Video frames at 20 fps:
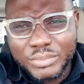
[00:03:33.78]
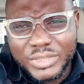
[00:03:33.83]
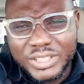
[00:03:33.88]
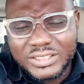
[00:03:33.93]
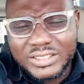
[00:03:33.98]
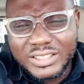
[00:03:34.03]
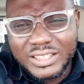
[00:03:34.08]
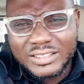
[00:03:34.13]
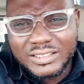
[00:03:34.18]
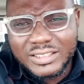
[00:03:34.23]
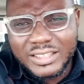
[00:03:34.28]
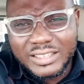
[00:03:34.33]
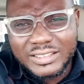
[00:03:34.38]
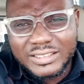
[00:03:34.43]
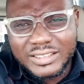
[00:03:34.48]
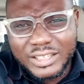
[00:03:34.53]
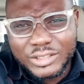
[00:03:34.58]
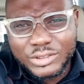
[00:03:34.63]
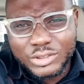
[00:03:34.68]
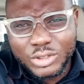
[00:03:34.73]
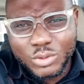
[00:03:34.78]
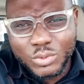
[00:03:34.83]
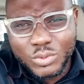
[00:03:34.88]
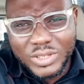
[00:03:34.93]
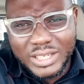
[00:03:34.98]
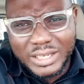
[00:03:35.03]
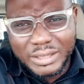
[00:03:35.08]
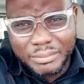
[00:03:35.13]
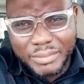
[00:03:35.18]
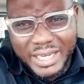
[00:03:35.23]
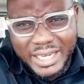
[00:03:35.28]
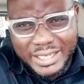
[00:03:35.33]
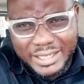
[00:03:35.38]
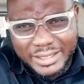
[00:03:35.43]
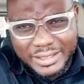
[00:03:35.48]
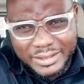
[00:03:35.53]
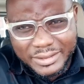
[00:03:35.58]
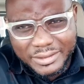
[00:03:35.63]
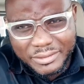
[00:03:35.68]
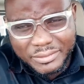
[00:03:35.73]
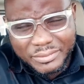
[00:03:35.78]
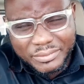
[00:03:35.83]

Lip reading: business transaction with the bank.